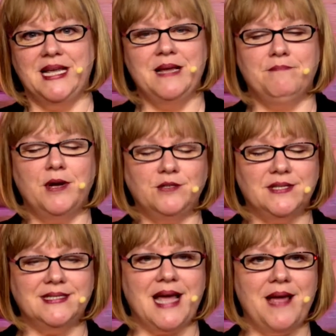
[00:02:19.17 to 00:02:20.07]
Most of
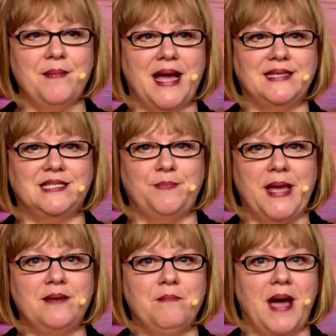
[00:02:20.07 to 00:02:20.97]
the time, I
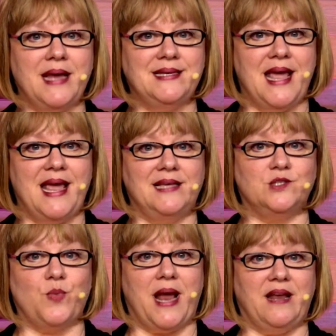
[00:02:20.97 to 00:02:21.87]
spend my
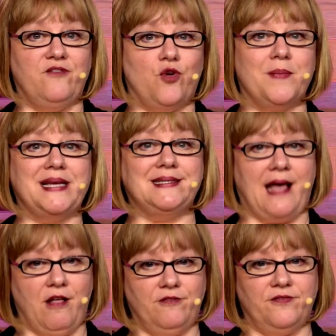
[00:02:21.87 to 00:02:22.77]
days writing for
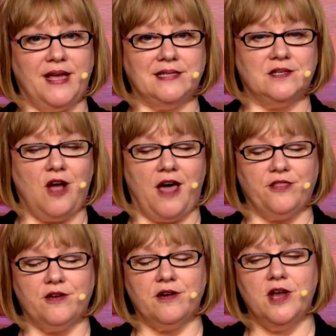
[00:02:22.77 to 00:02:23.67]
myself as an
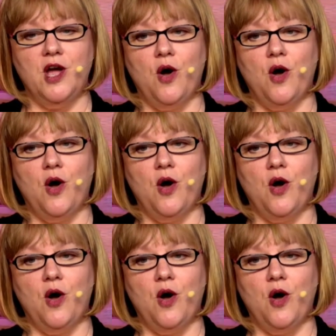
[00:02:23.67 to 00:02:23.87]
author